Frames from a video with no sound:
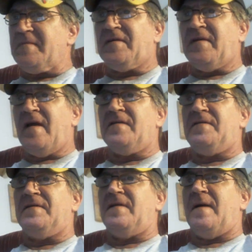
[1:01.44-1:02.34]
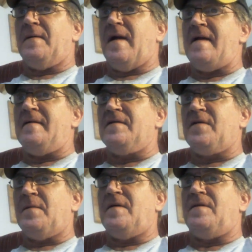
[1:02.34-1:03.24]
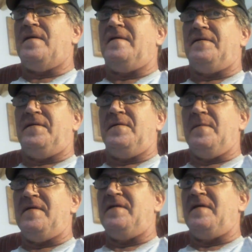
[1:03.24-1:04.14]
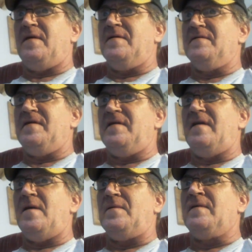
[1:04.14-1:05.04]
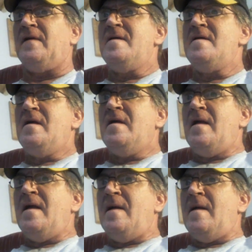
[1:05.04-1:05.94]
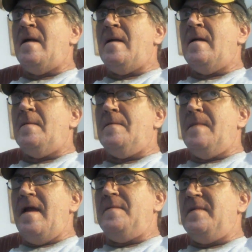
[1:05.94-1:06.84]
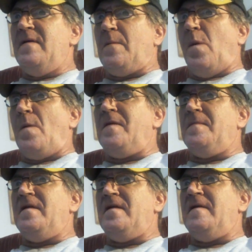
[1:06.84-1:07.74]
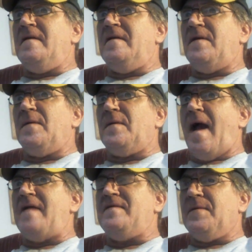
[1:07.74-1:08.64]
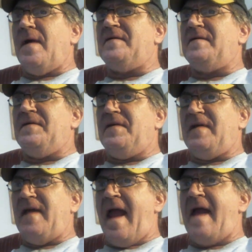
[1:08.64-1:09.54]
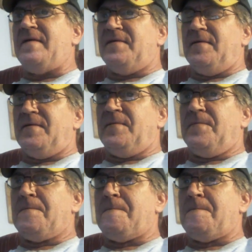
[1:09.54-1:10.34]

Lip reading: This town is just not right, and some of the things that you were mentioning on your videos made me or pointed me to the right direction to get answers